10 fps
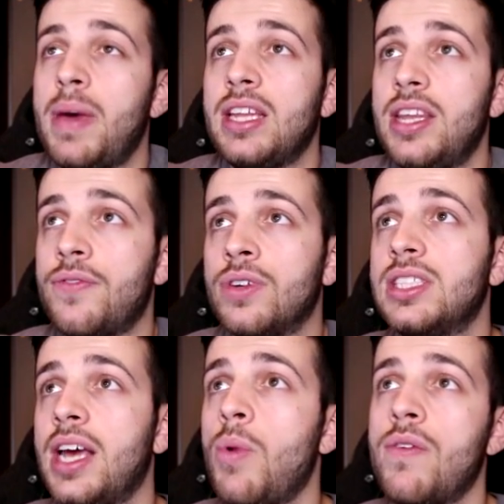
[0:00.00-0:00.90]
make a difference
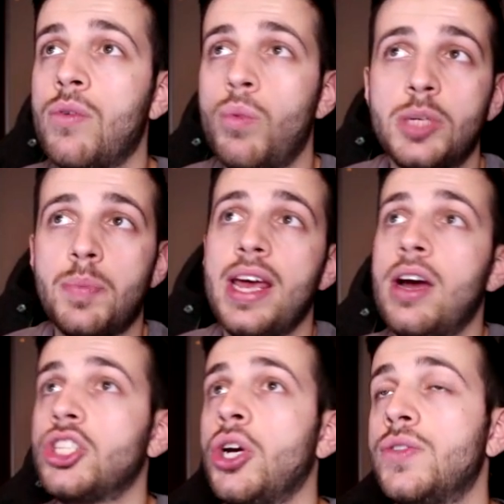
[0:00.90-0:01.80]
there whether which player
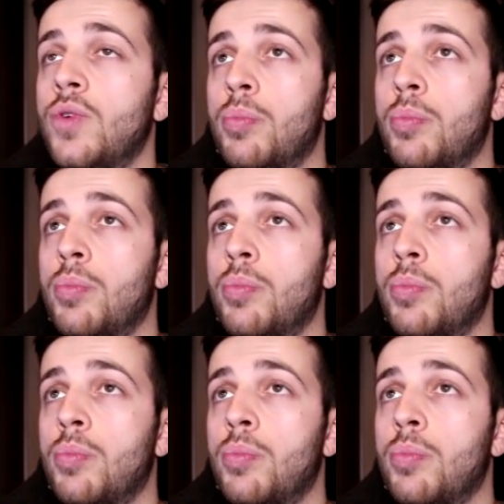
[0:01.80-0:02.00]
I chose for